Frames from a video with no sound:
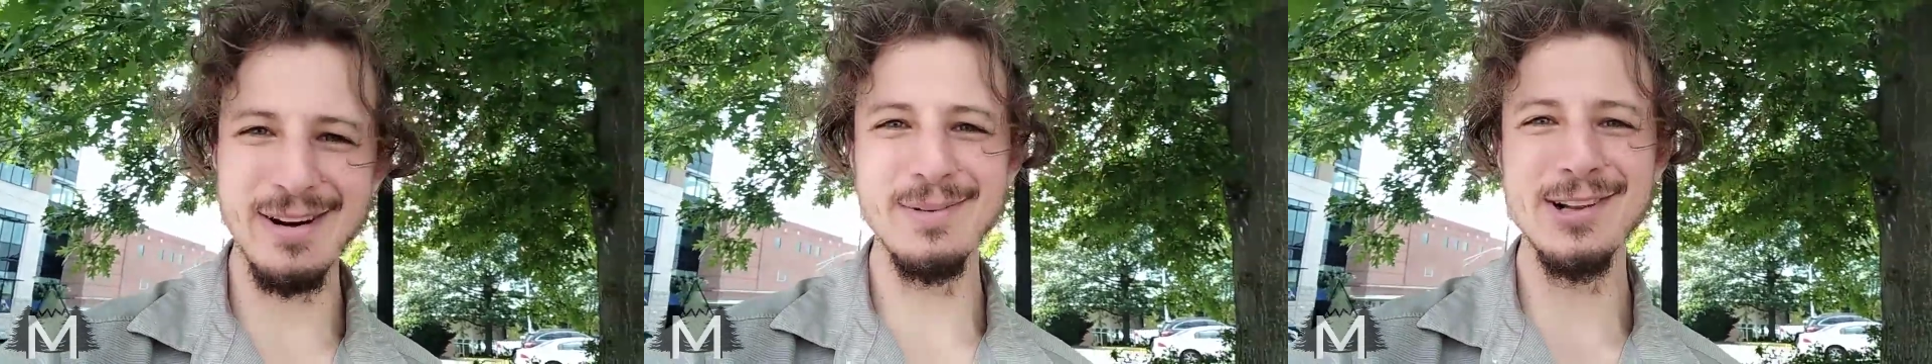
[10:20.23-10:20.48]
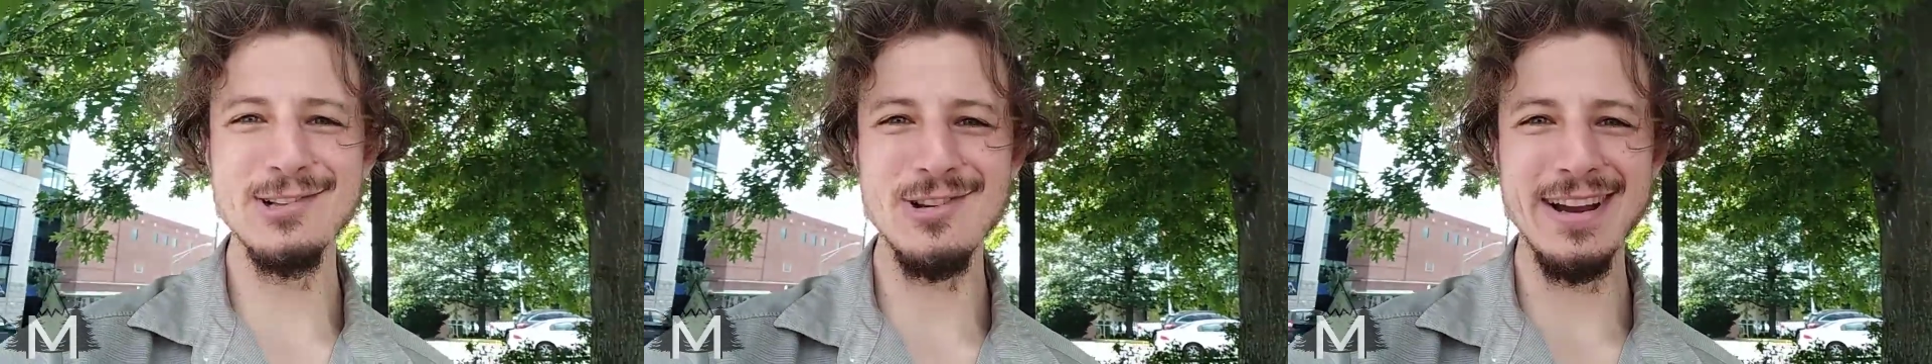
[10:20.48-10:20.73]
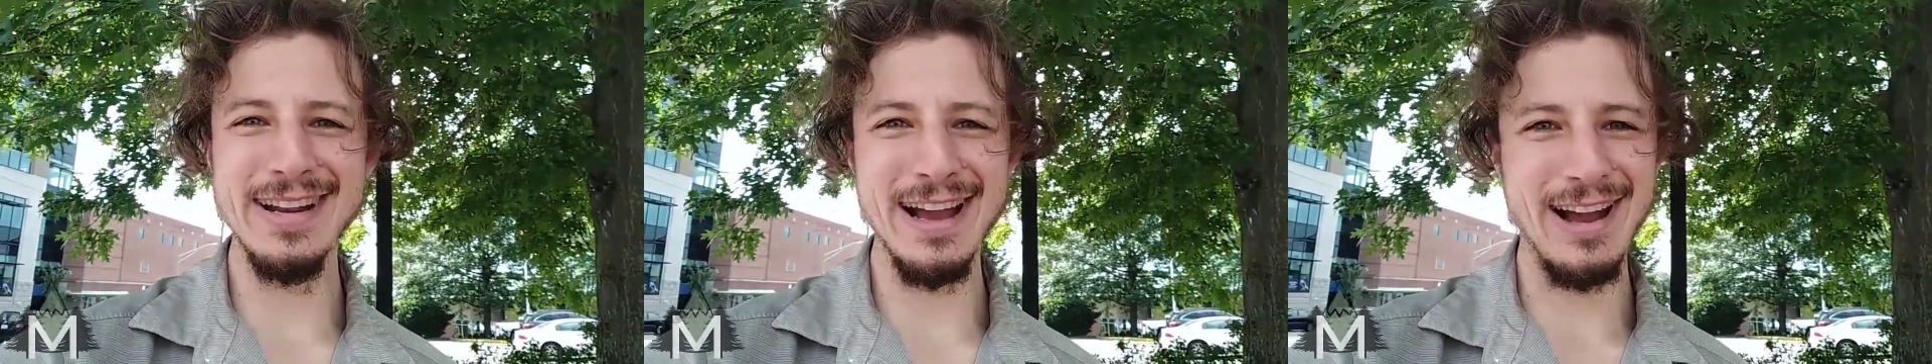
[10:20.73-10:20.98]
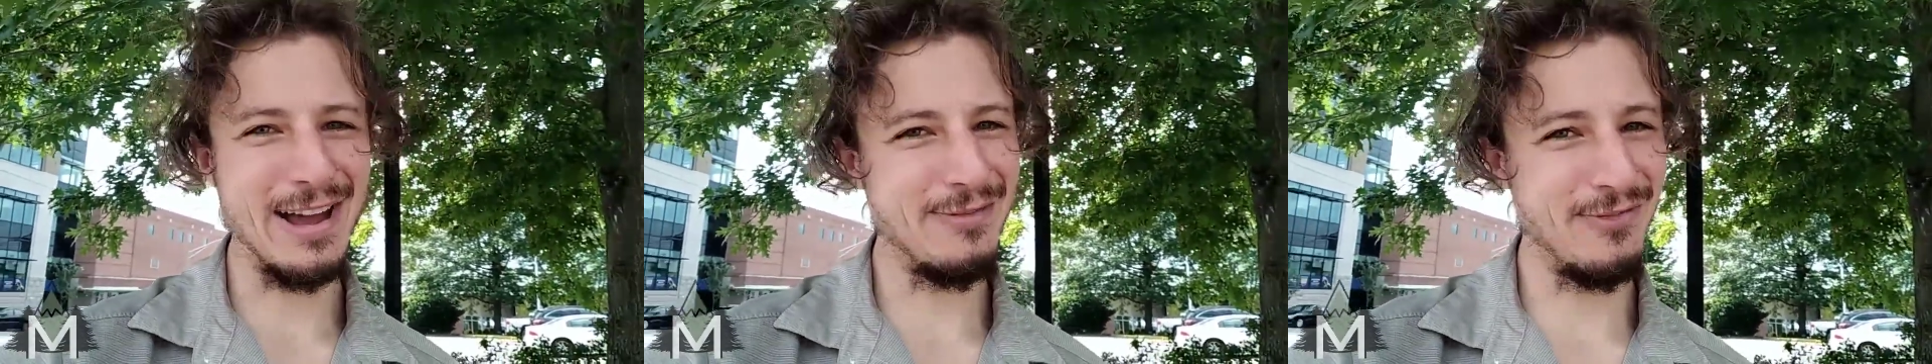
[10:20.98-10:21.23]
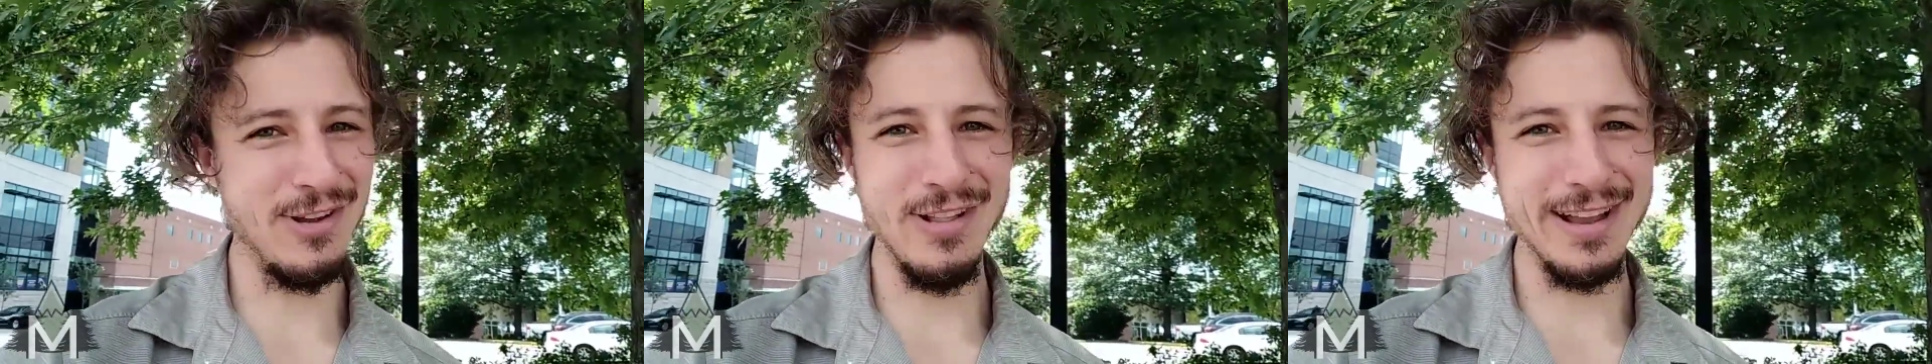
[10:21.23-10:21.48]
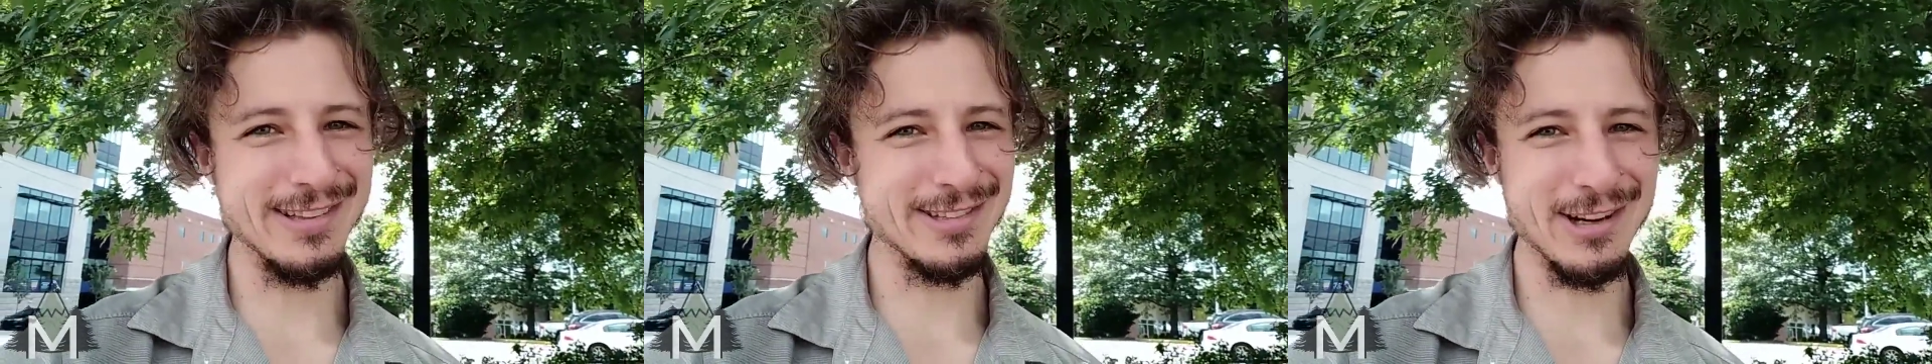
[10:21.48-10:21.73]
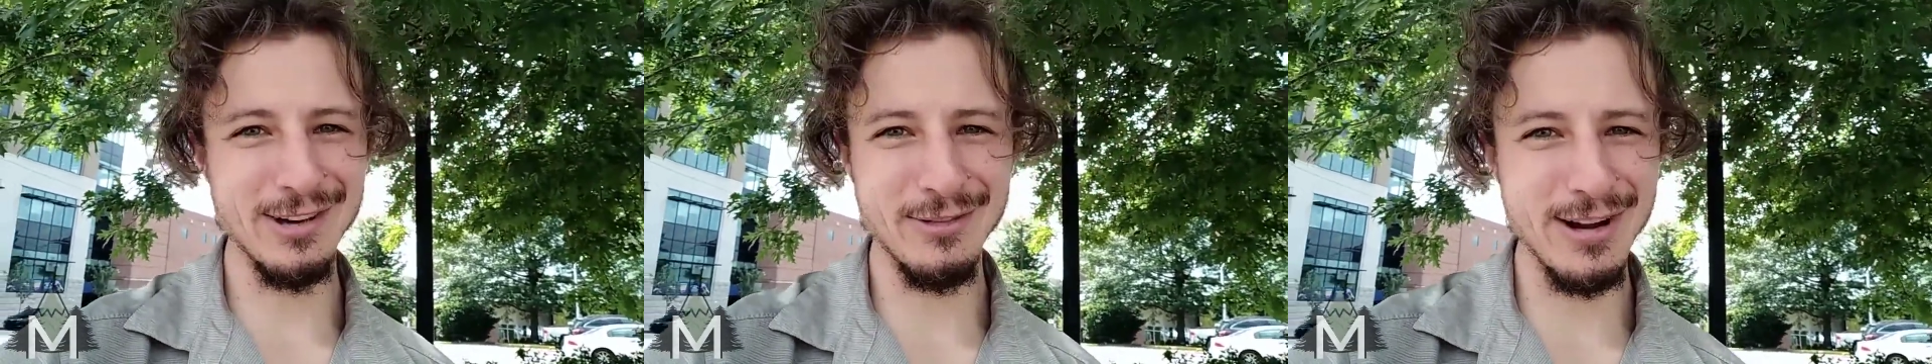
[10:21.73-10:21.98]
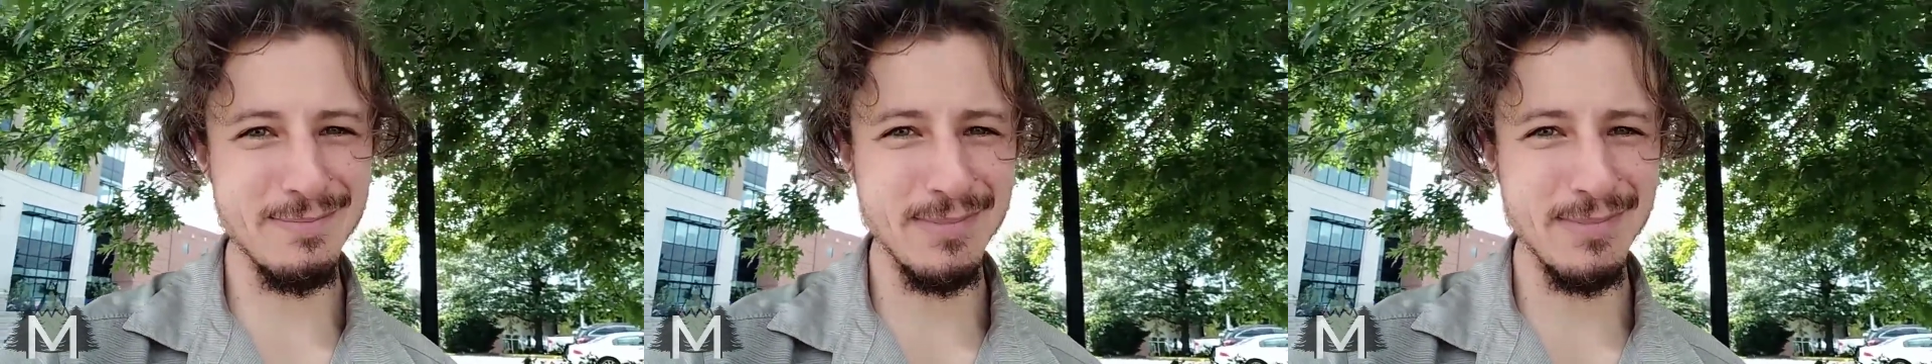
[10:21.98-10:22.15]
I'm gonna try it out. I feel like it's gonna rip